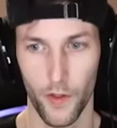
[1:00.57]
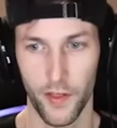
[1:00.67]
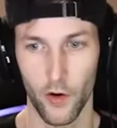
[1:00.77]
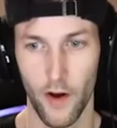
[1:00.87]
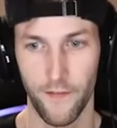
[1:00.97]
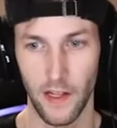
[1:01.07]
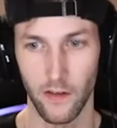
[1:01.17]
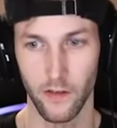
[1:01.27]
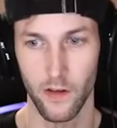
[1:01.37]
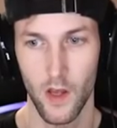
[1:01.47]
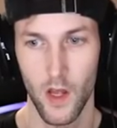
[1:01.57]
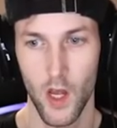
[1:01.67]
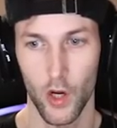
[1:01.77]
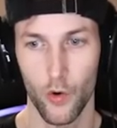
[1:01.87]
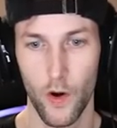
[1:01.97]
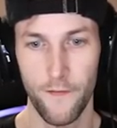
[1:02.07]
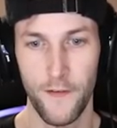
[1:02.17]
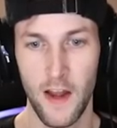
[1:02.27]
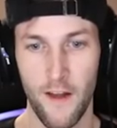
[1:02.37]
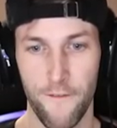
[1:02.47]
with the Griffins?
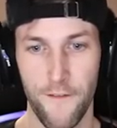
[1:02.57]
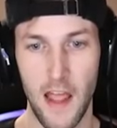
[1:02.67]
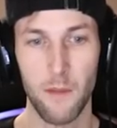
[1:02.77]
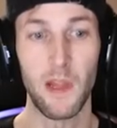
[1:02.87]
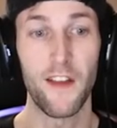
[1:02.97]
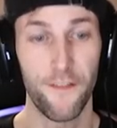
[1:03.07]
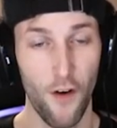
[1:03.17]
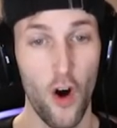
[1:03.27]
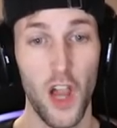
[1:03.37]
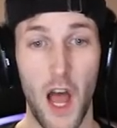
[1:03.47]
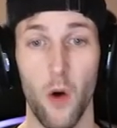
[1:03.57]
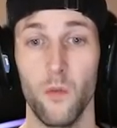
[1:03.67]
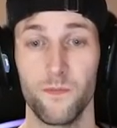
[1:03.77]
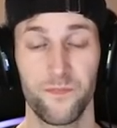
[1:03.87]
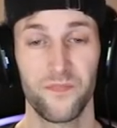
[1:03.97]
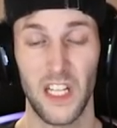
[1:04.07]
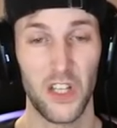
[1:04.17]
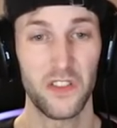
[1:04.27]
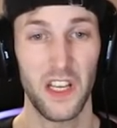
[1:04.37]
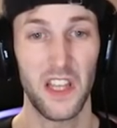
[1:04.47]
Griffin family fallout.
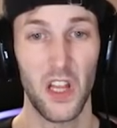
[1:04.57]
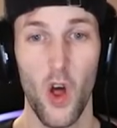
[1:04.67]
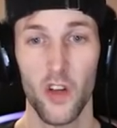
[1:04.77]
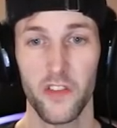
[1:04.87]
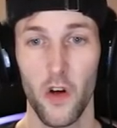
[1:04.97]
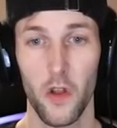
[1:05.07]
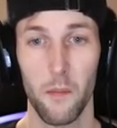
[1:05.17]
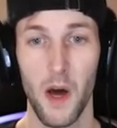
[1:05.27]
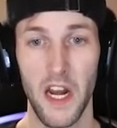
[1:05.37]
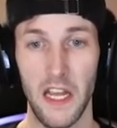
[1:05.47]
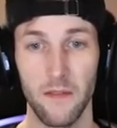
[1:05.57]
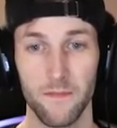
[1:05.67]
Looks like they lost all their money.